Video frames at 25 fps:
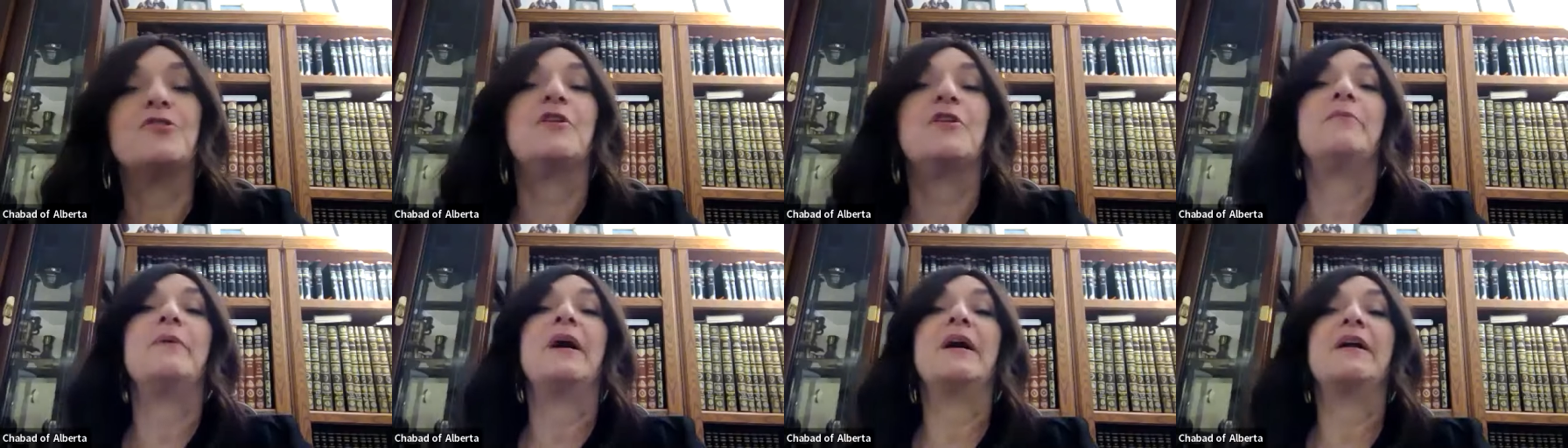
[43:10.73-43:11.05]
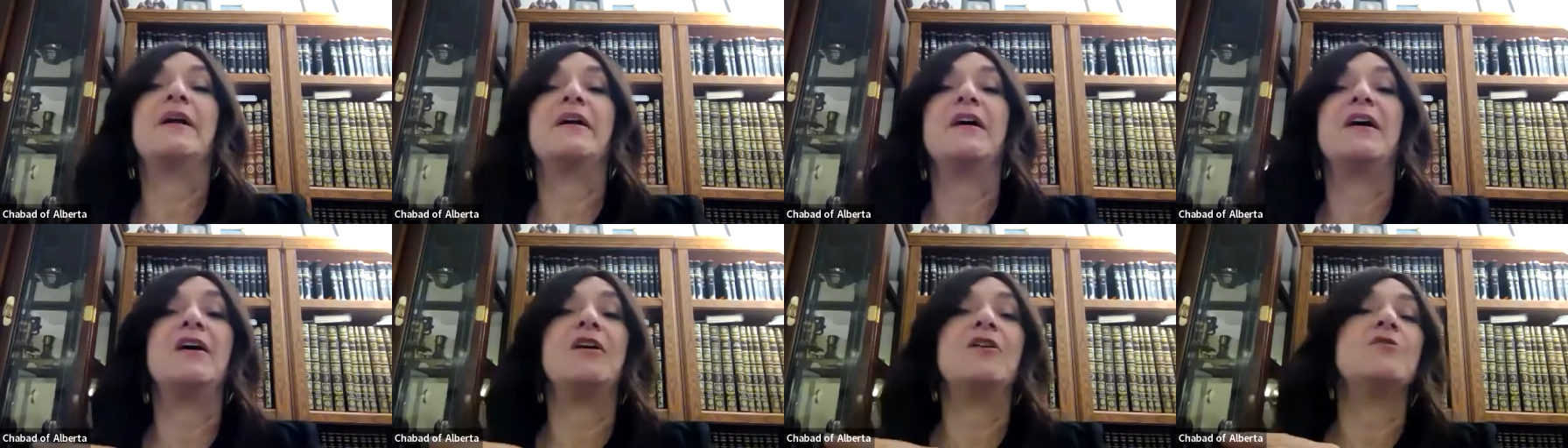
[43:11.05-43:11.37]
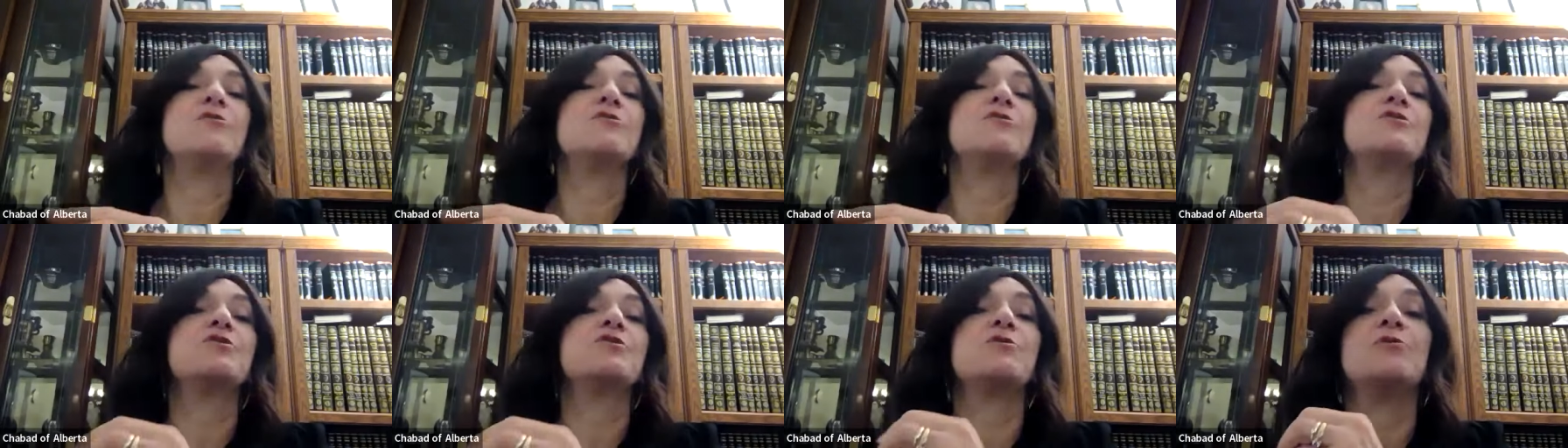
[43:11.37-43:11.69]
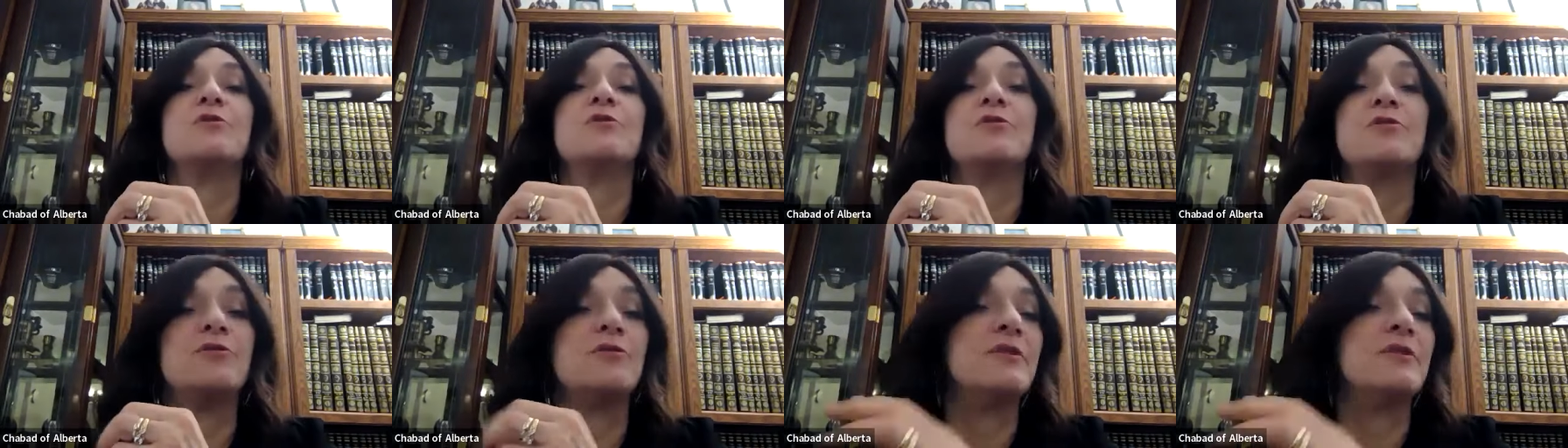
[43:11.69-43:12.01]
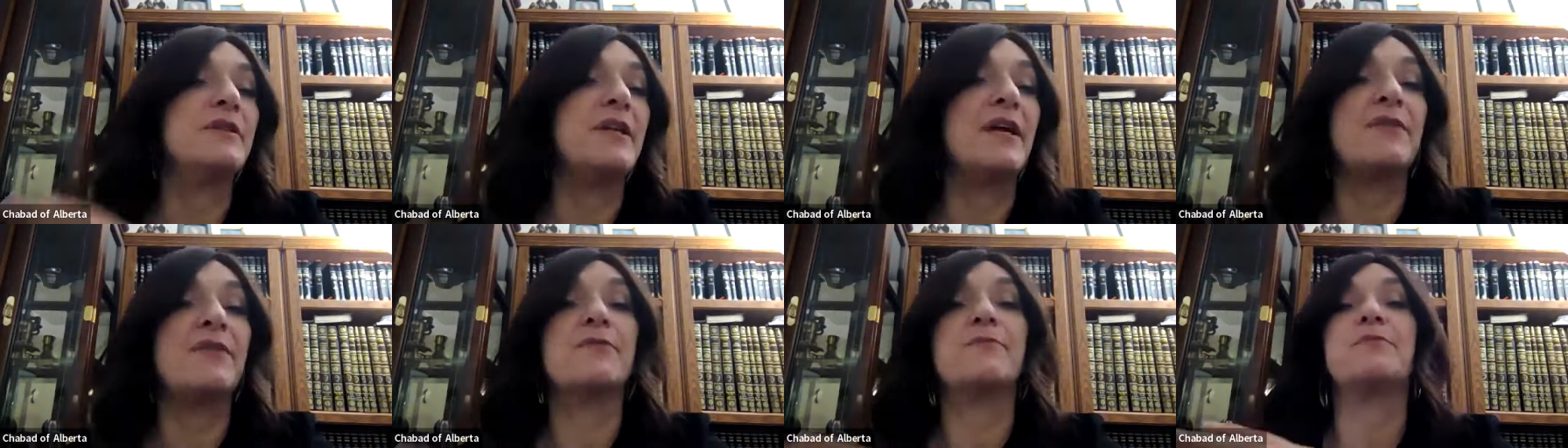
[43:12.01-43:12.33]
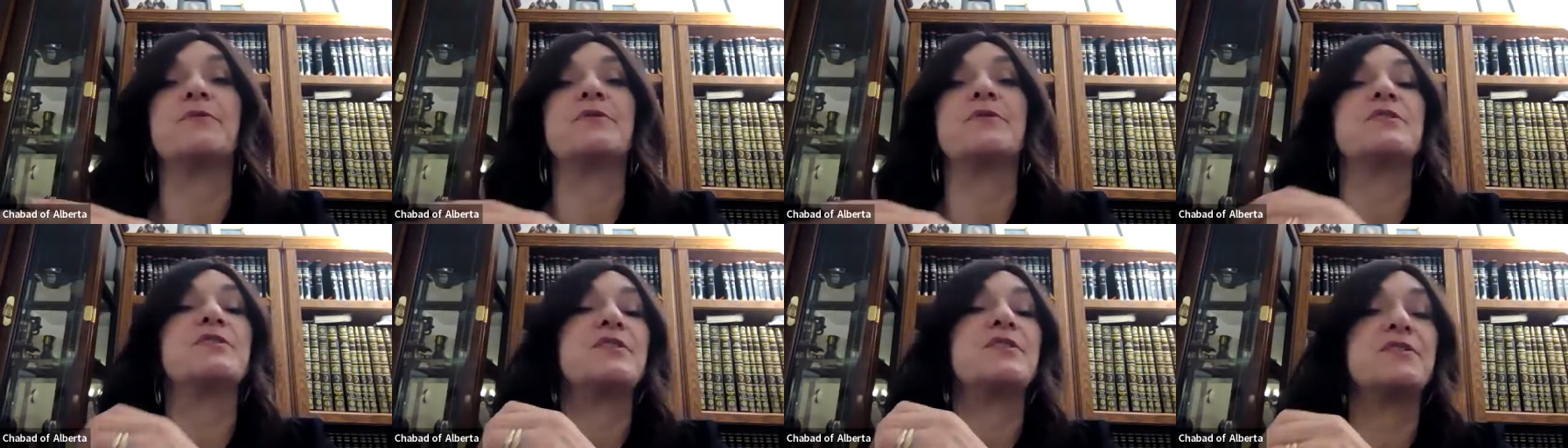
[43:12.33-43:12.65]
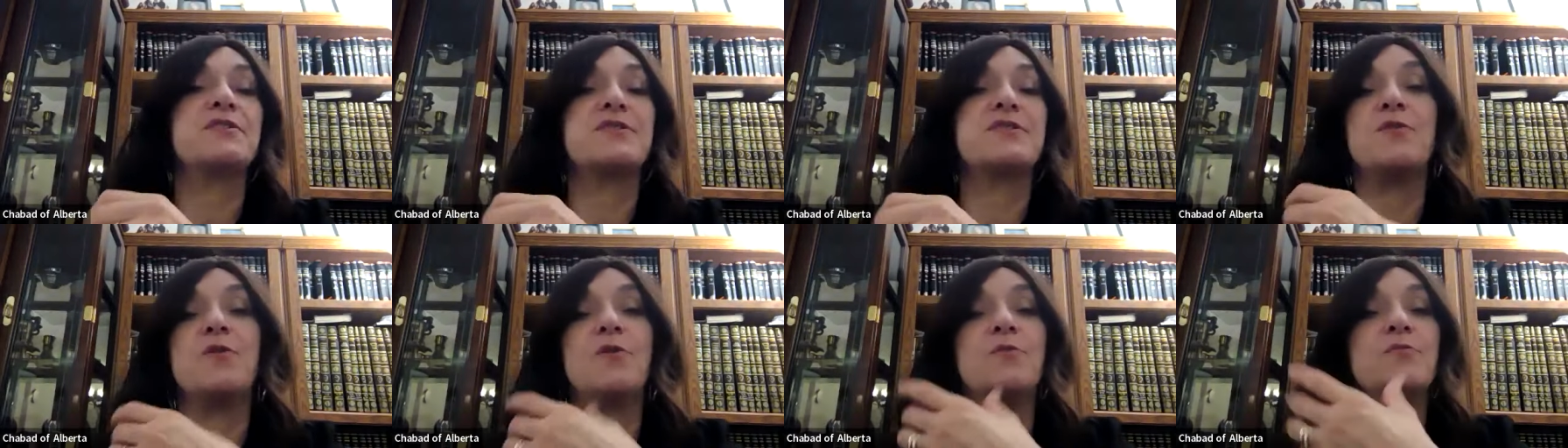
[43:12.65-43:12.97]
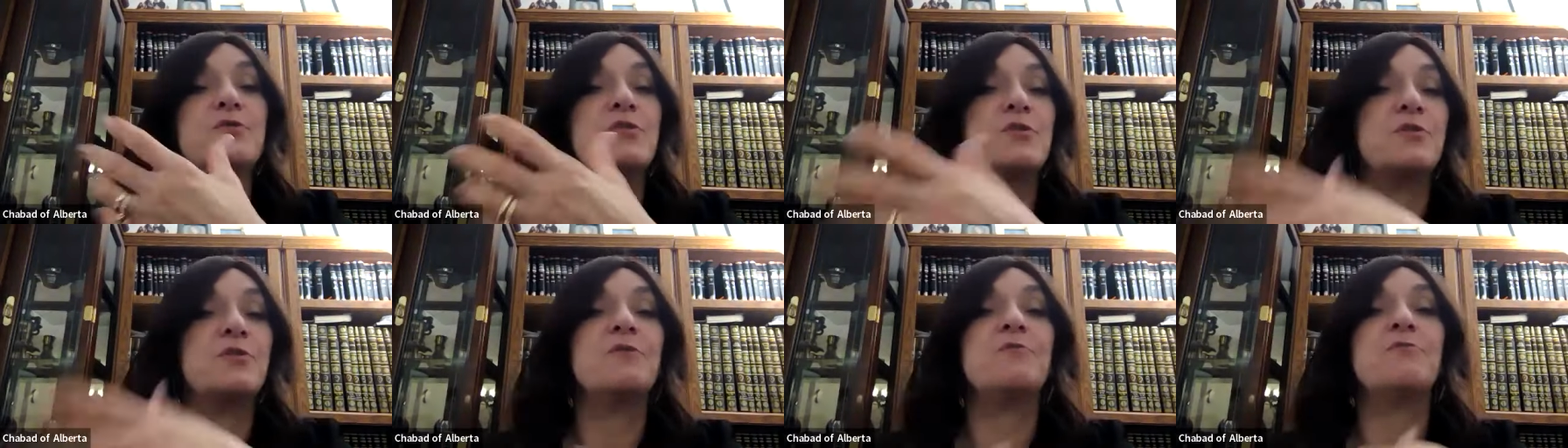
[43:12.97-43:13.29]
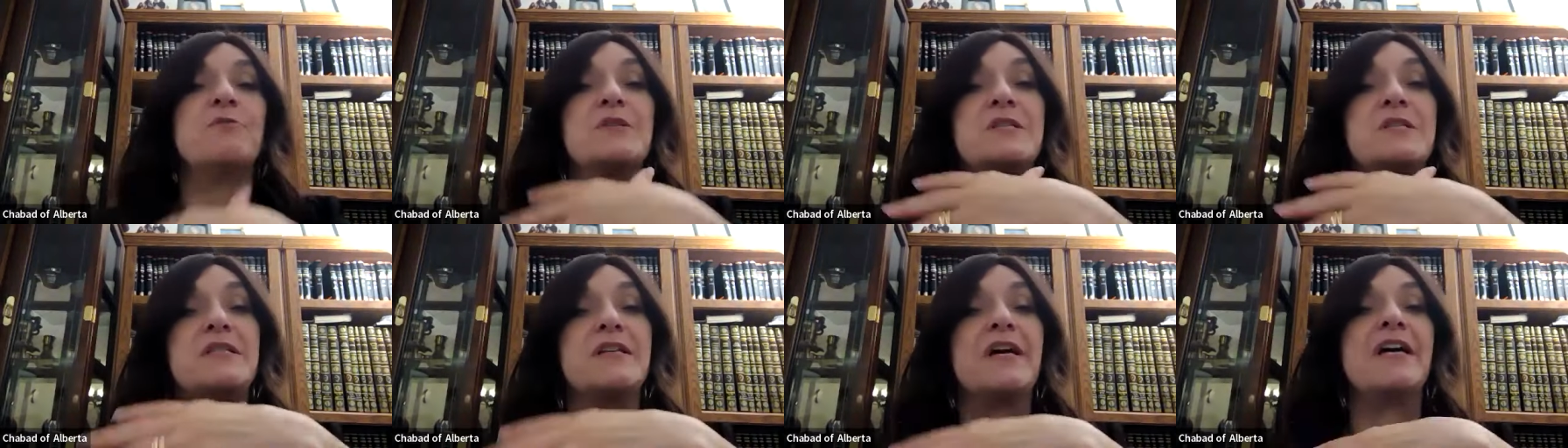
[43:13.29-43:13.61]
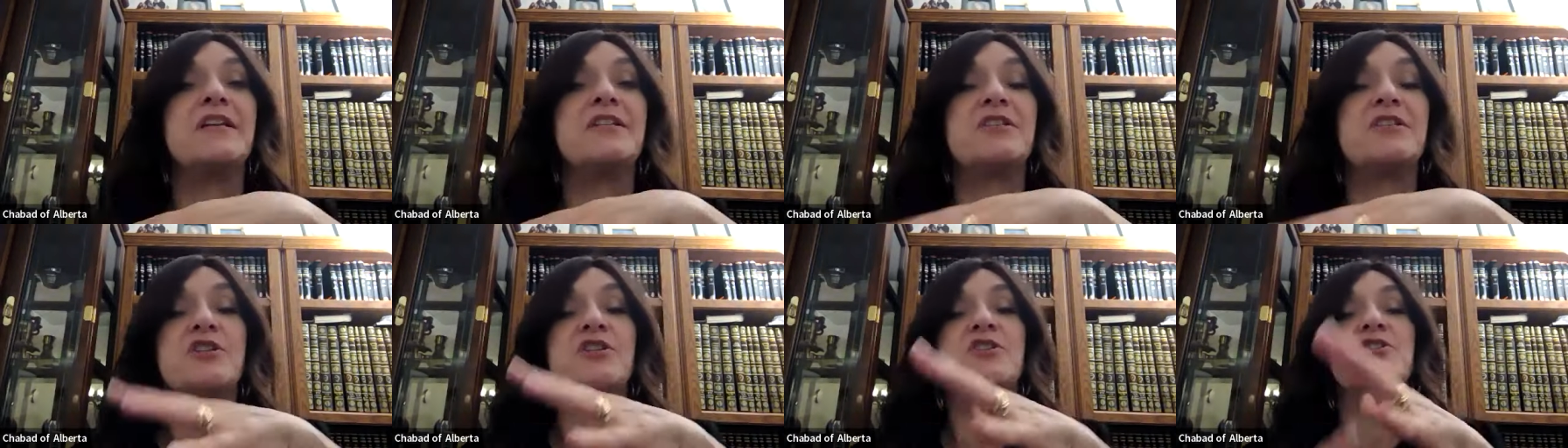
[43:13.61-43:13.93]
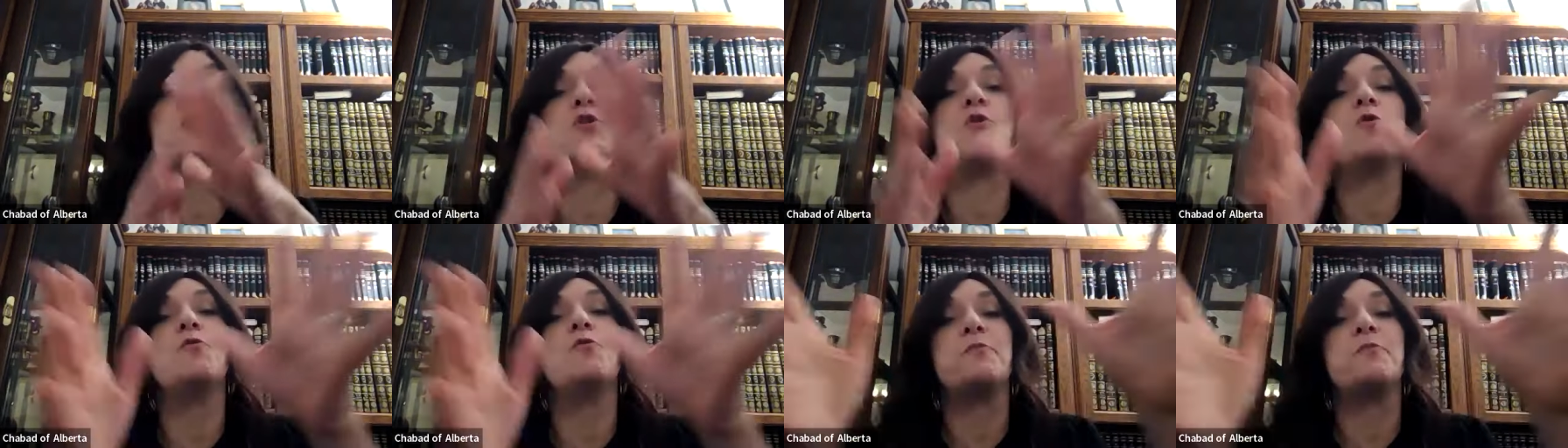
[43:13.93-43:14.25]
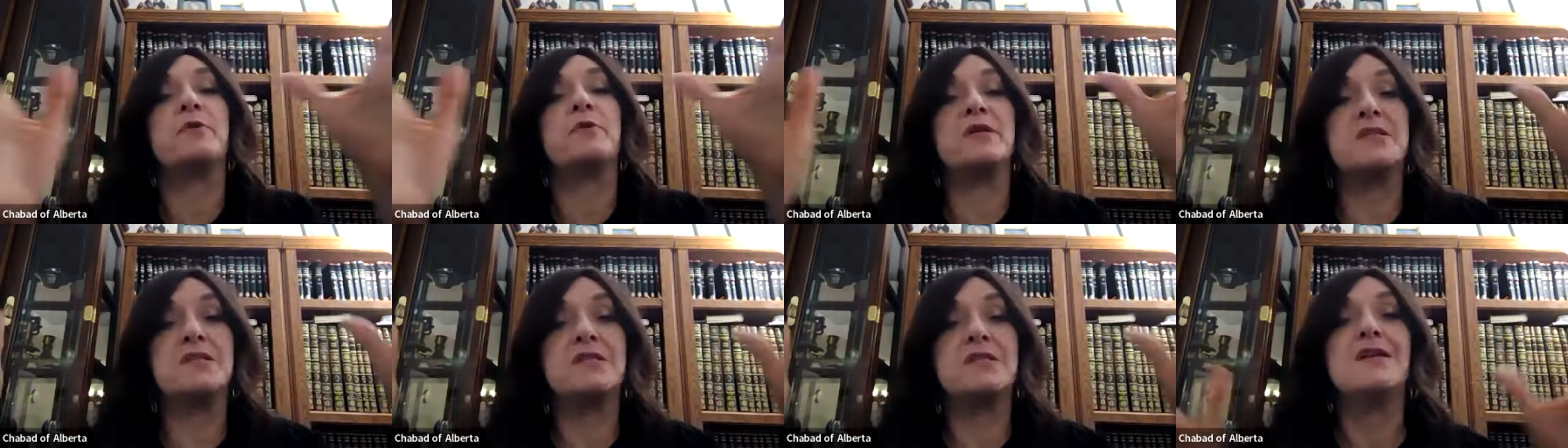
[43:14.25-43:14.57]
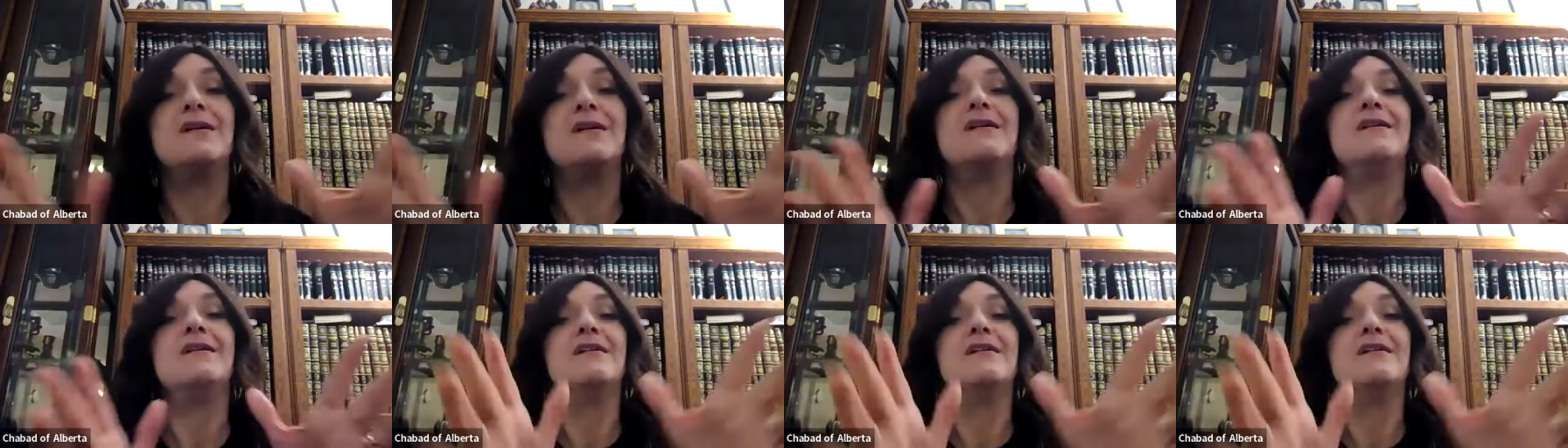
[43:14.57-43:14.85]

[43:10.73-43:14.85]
to Chabad house or to another person's home right. so it's nice it just opens